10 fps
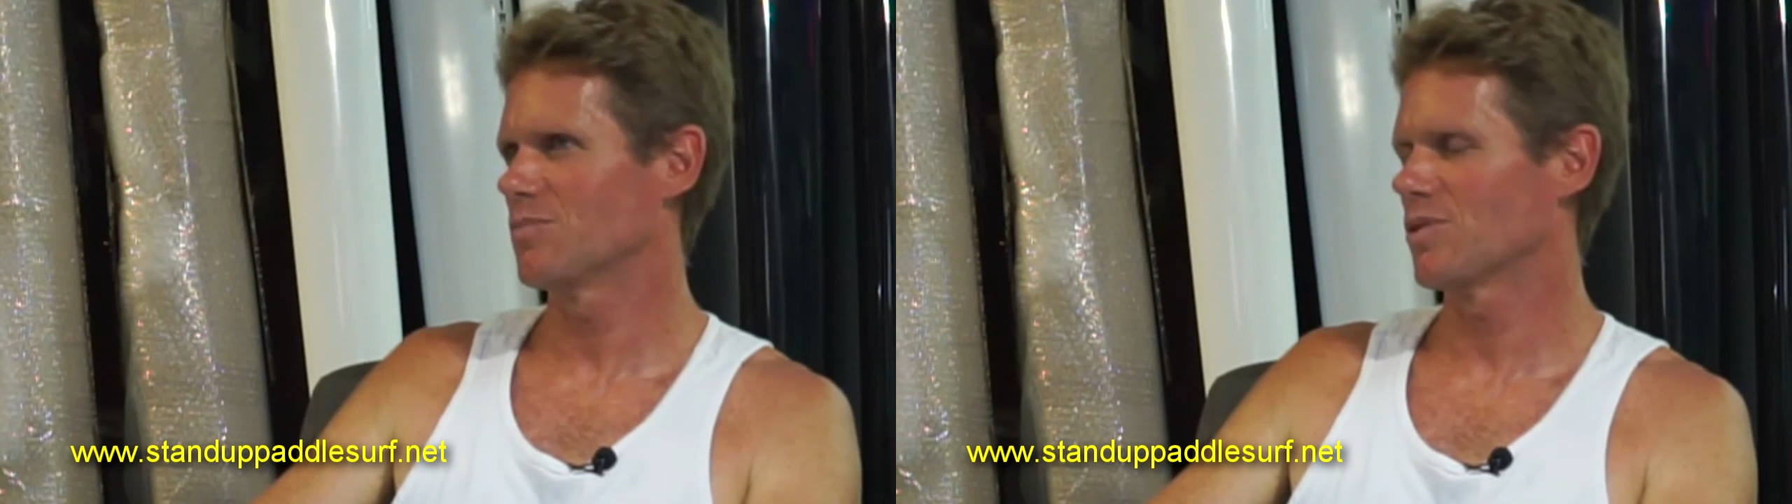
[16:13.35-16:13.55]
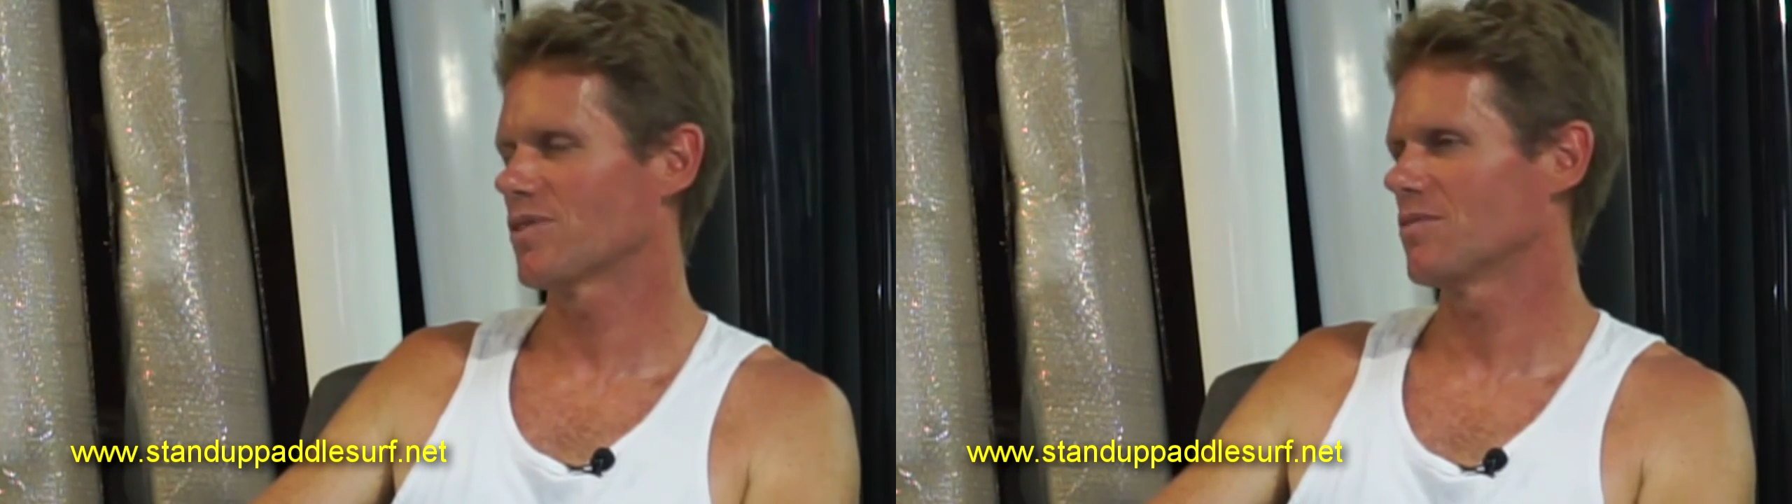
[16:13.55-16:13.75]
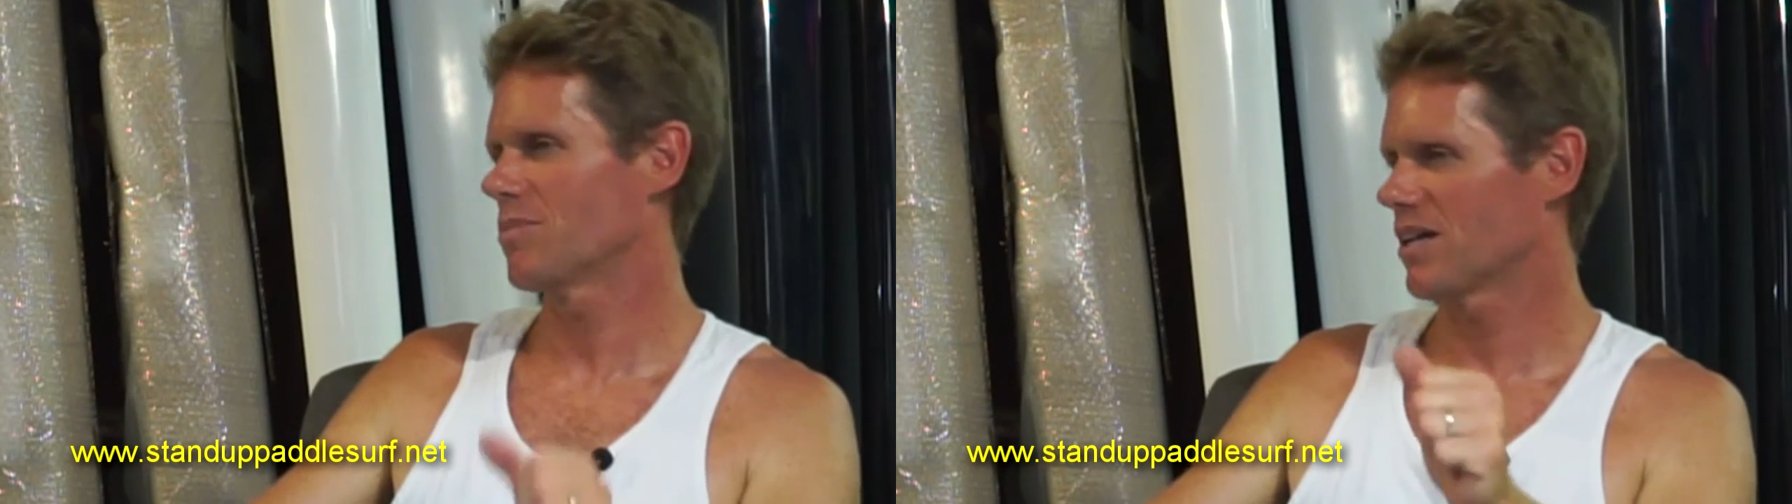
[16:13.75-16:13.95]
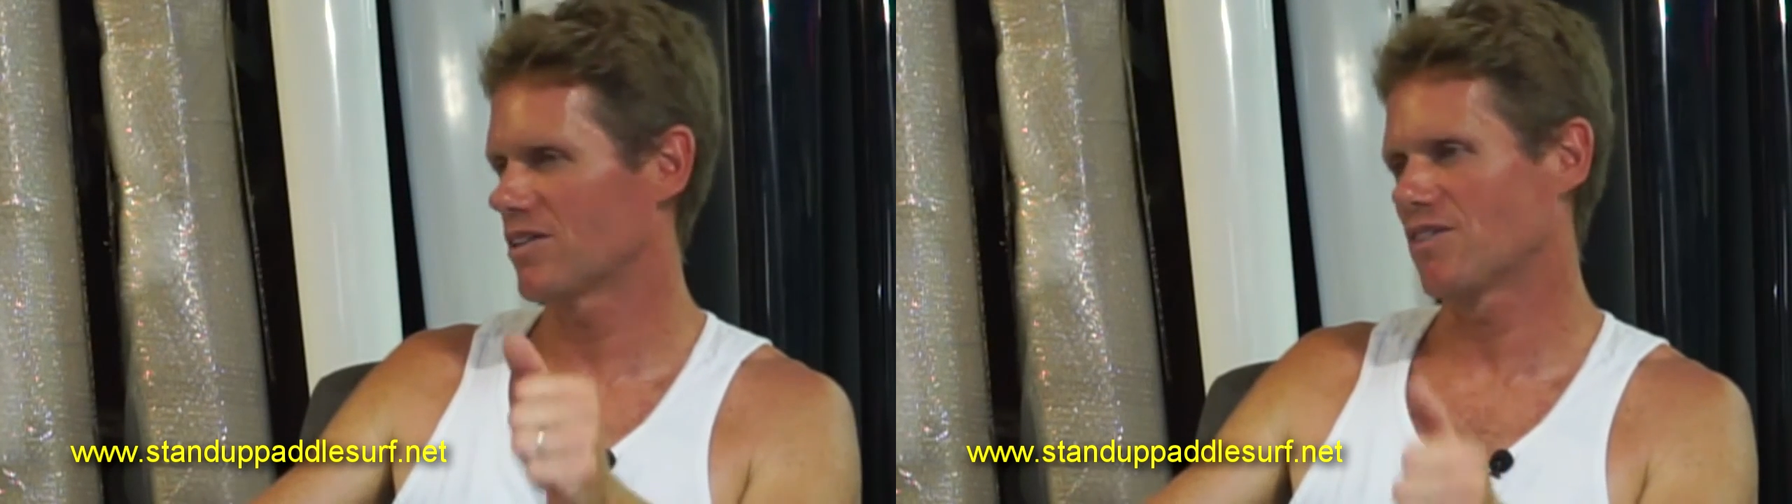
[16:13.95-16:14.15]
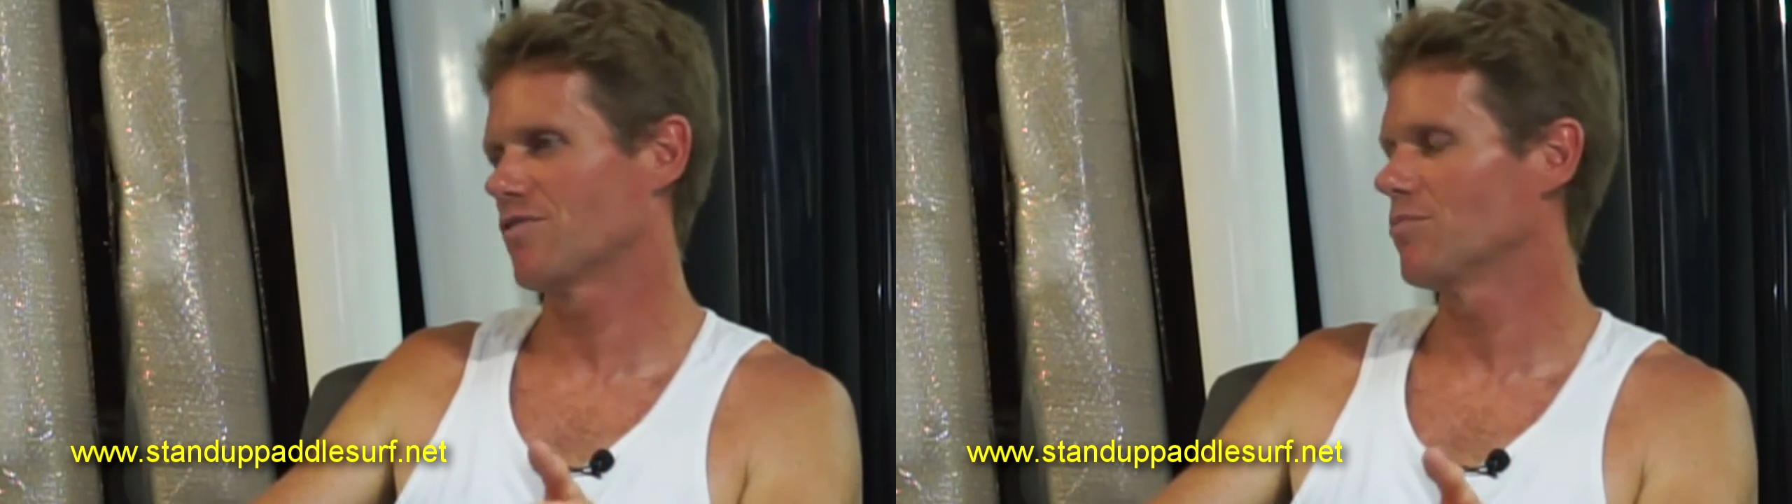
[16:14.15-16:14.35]
broken a paddle
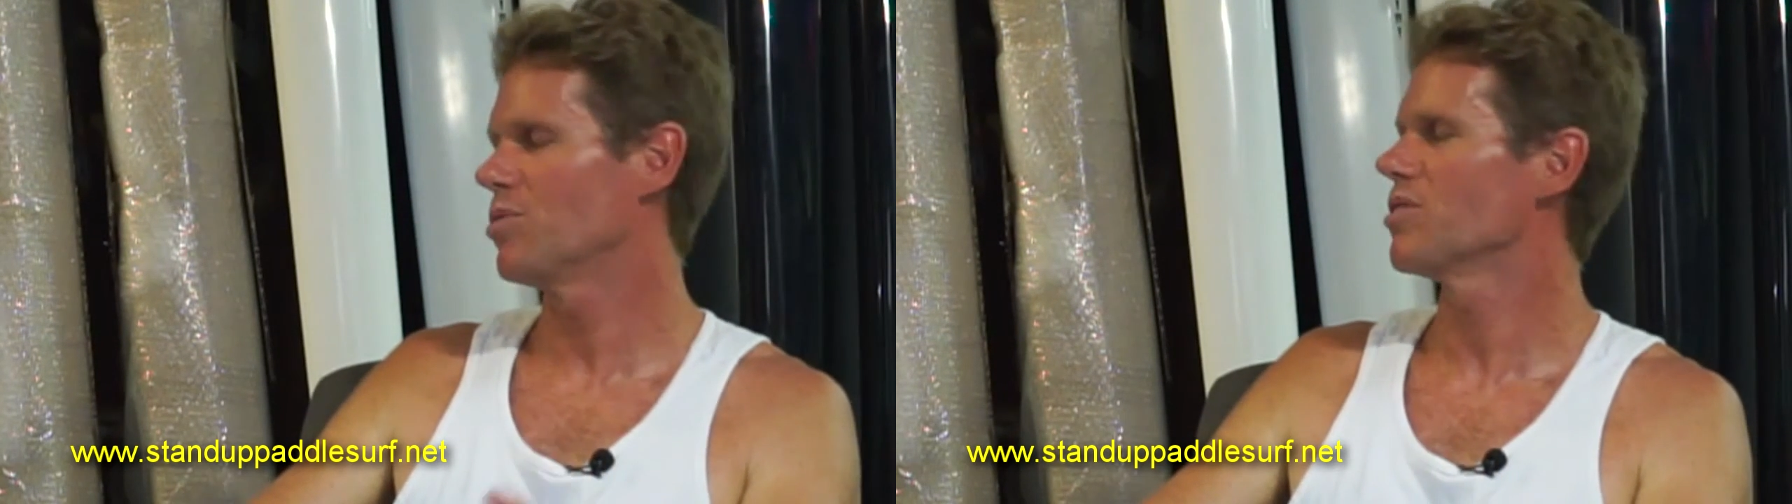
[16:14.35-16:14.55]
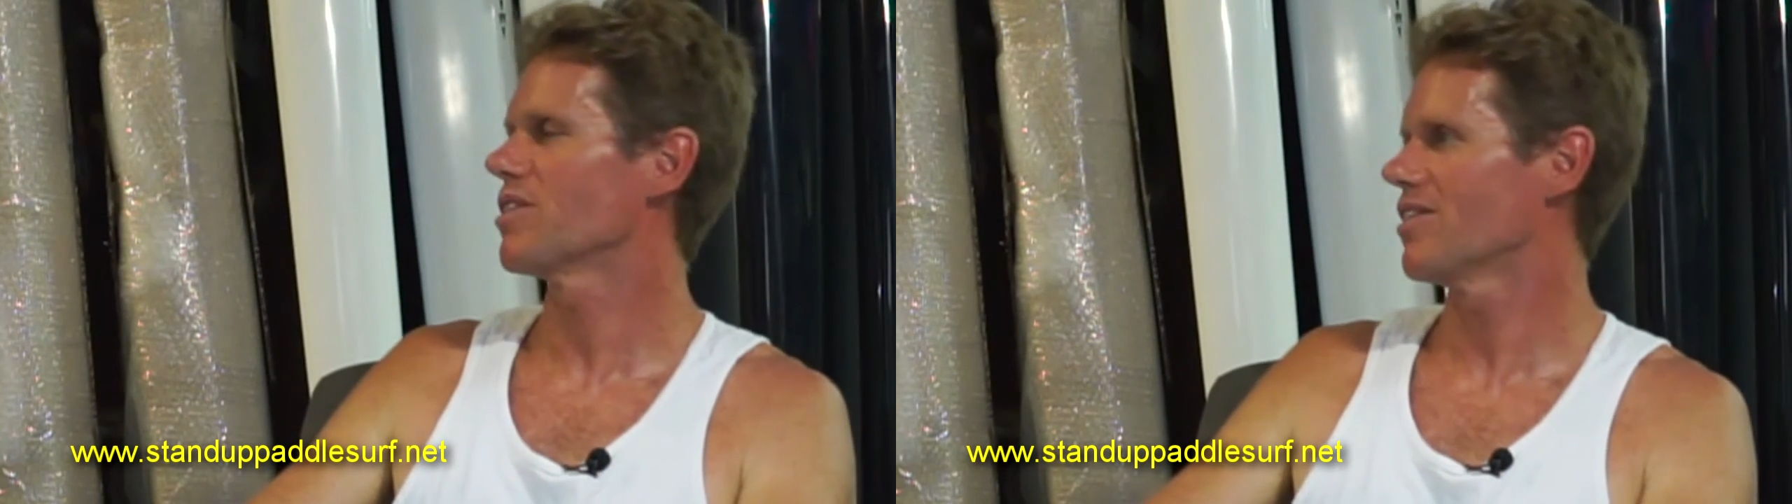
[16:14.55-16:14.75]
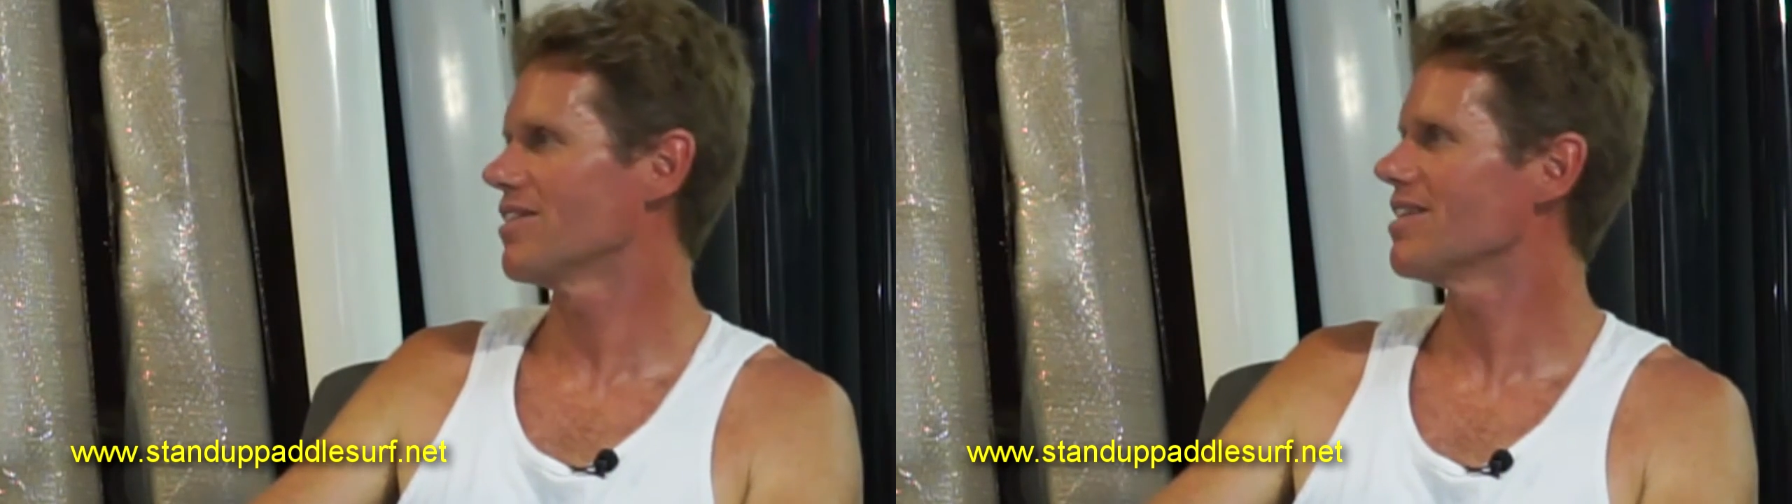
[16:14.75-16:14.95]
knot from pulling on it